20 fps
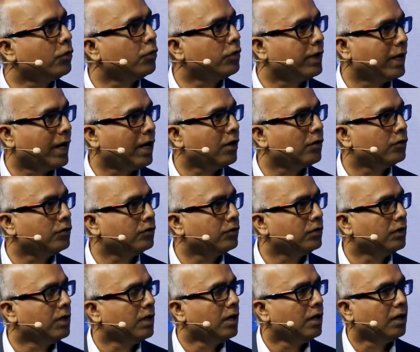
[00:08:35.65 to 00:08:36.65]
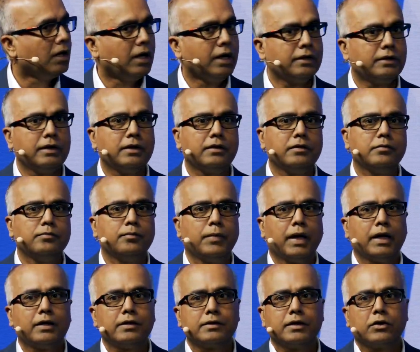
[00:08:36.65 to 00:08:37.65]
down. I think
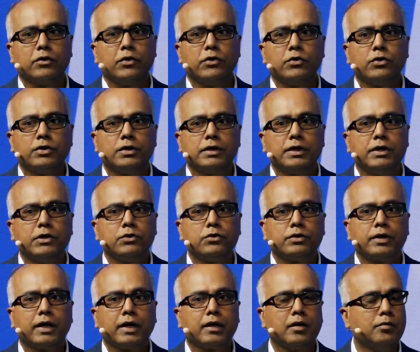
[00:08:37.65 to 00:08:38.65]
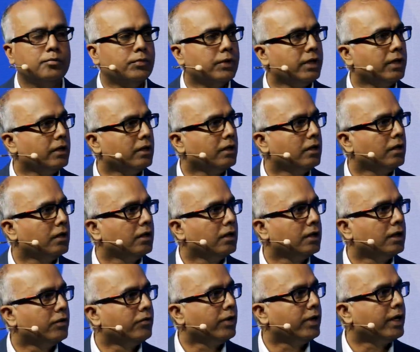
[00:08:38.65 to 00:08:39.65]
banks are going to turn into tech company.
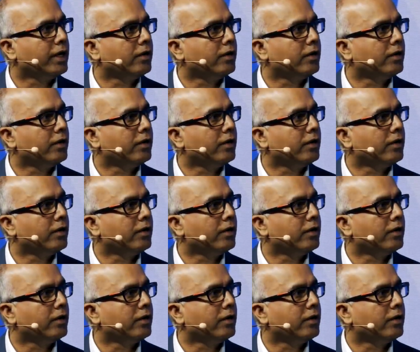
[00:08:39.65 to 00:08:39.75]
They will get